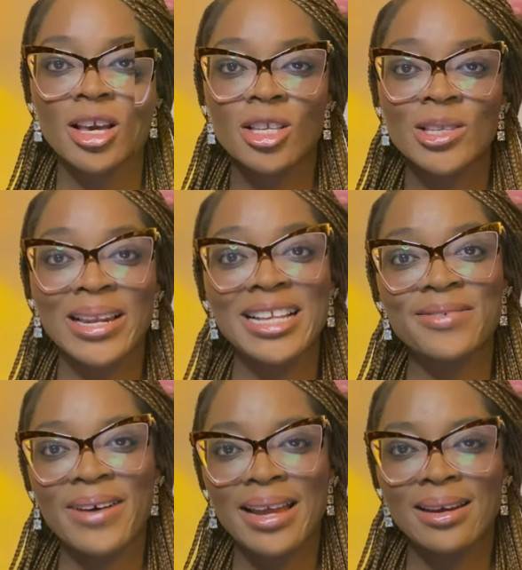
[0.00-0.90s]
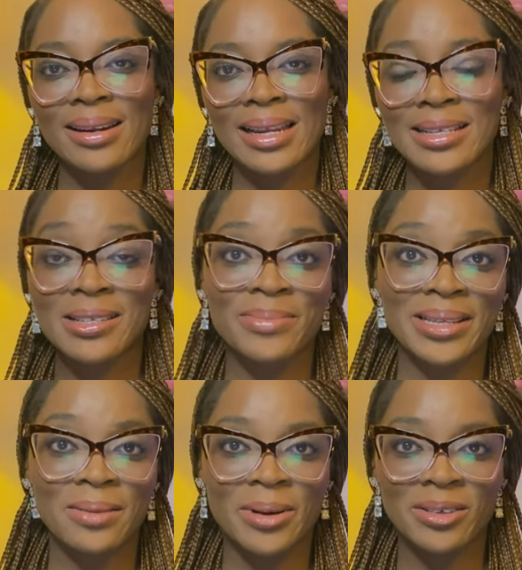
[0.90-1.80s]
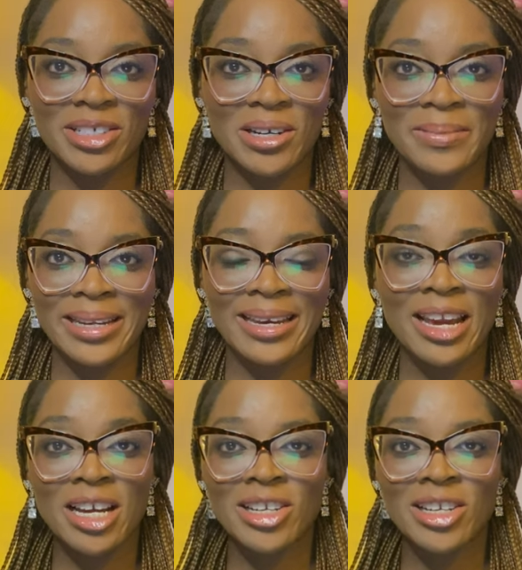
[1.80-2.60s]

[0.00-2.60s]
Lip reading: So let's find out a little bit about Germany.